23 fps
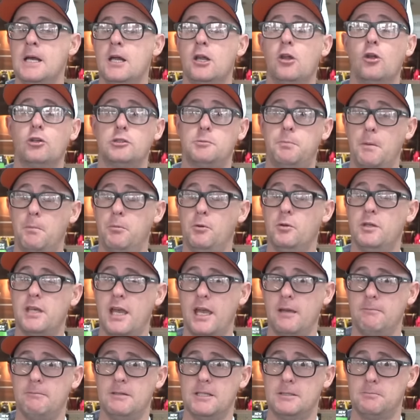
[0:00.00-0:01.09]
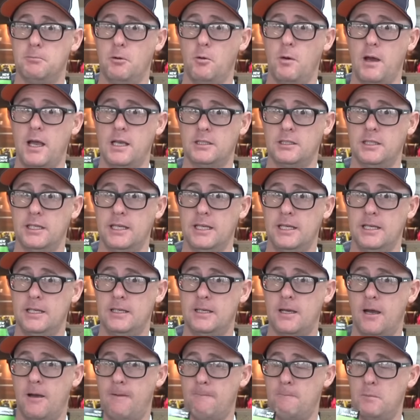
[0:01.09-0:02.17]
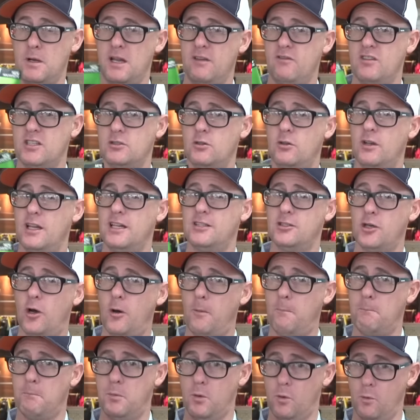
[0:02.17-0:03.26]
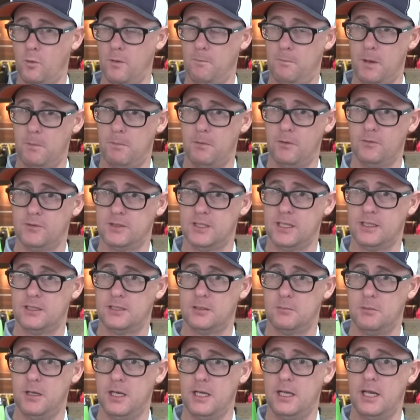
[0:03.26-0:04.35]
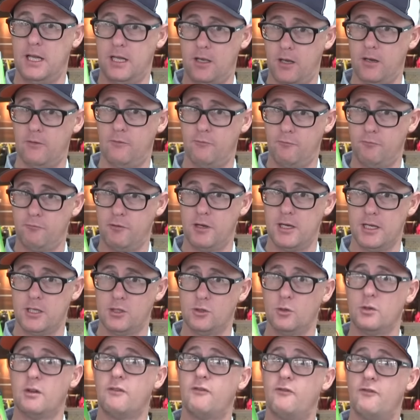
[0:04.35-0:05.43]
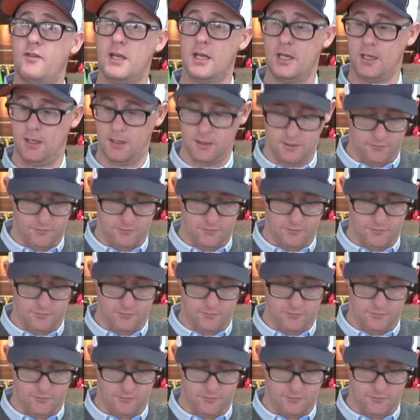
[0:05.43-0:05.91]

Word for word: Lots of people who game this ball actually can't believe it's not their top ball, what people have said to me. They kind of really enjoy the feel